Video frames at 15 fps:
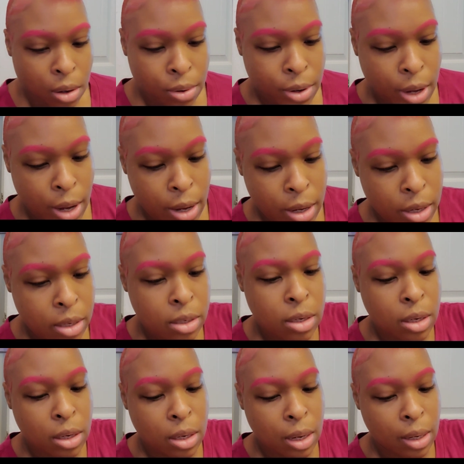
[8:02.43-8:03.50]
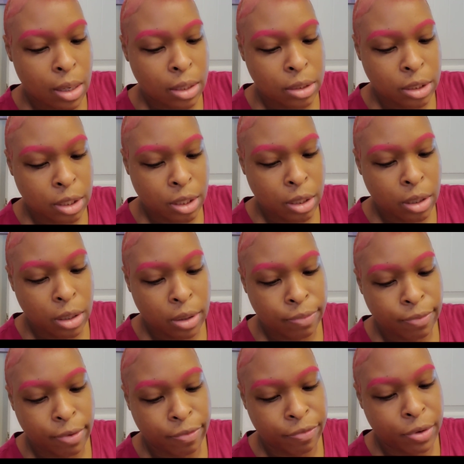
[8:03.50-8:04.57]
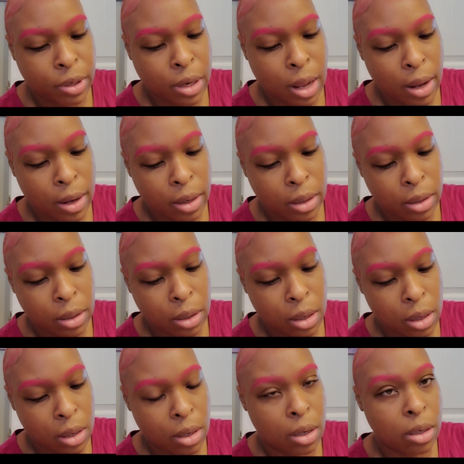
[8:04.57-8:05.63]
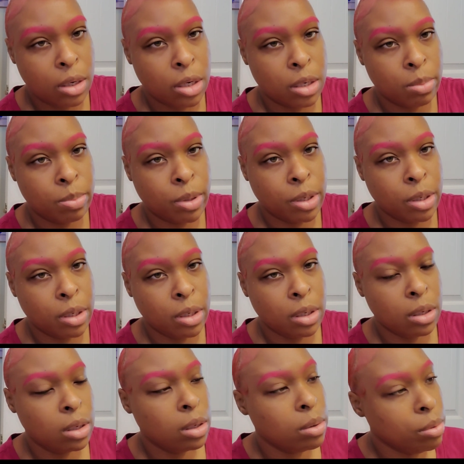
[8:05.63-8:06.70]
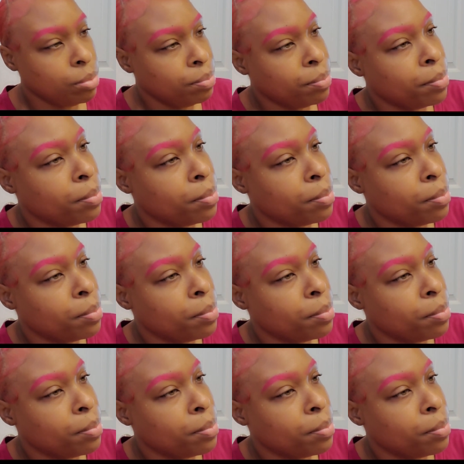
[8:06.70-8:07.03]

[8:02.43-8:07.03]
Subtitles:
Okay, and then like I said, if I feel like I need to blend it in,